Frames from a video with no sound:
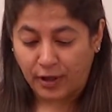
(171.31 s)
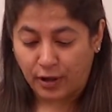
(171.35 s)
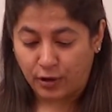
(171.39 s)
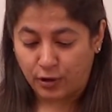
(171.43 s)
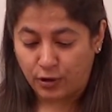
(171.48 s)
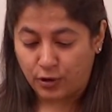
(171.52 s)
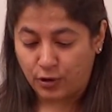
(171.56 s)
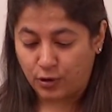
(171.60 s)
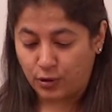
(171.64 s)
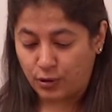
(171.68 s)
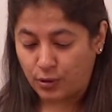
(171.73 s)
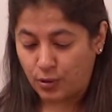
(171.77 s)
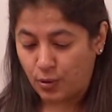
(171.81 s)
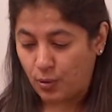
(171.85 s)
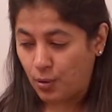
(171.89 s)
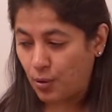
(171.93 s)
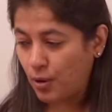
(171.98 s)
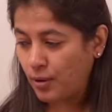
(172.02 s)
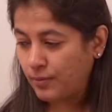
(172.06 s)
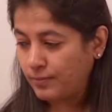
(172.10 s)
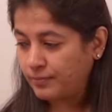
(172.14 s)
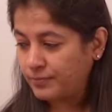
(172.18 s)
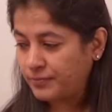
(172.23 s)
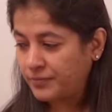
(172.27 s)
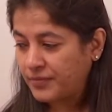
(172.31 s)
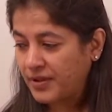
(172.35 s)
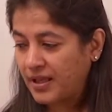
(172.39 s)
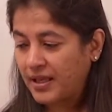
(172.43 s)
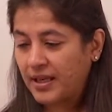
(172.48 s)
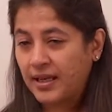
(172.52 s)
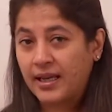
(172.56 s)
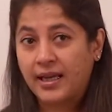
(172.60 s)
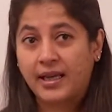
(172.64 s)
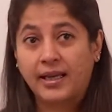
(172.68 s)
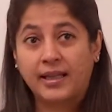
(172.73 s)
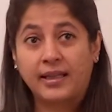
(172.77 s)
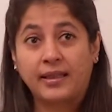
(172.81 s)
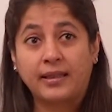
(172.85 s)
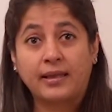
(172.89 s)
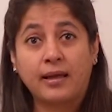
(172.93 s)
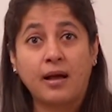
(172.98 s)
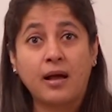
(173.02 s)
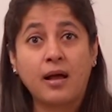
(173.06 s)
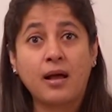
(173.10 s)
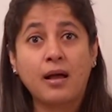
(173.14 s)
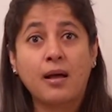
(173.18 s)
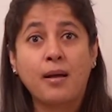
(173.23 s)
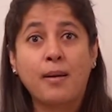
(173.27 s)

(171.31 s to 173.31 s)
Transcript: So the